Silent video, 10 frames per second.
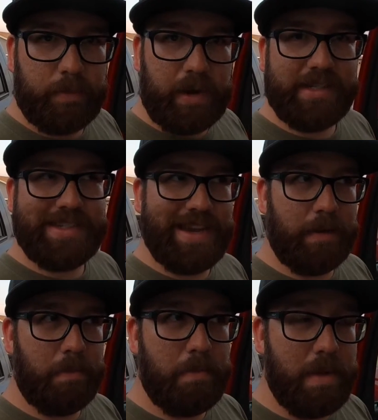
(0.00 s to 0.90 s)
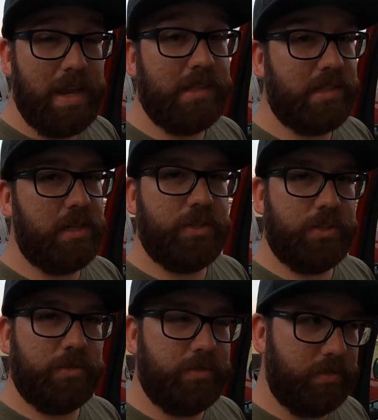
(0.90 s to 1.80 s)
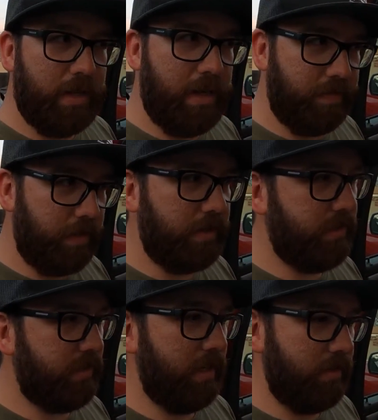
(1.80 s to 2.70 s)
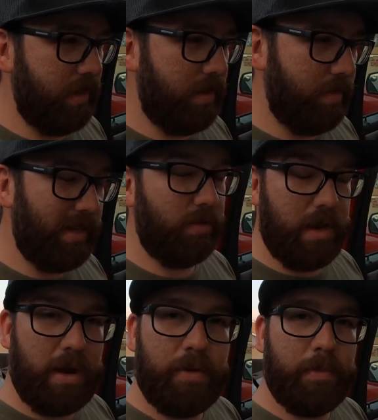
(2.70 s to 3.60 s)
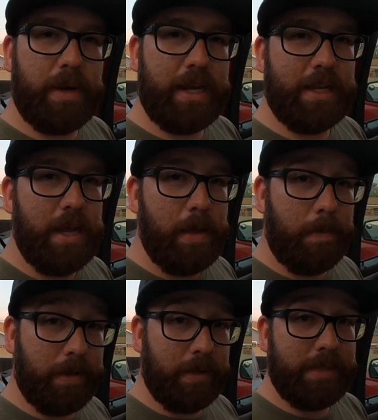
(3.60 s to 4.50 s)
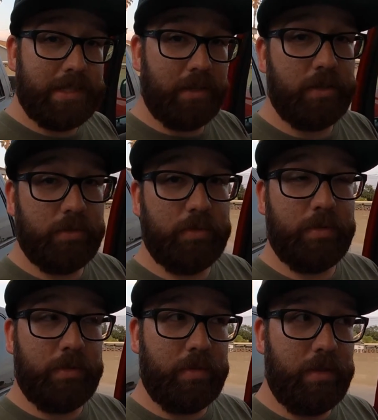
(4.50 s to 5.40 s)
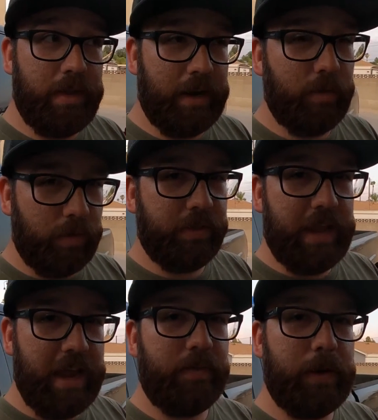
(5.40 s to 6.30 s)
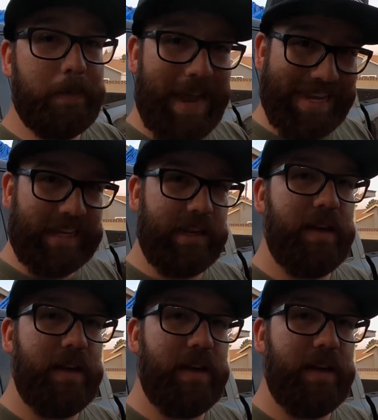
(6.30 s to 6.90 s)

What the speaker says: price tag may stunt you at first and kind of make you not want to buy it. But let me tell you, they are worth every penny.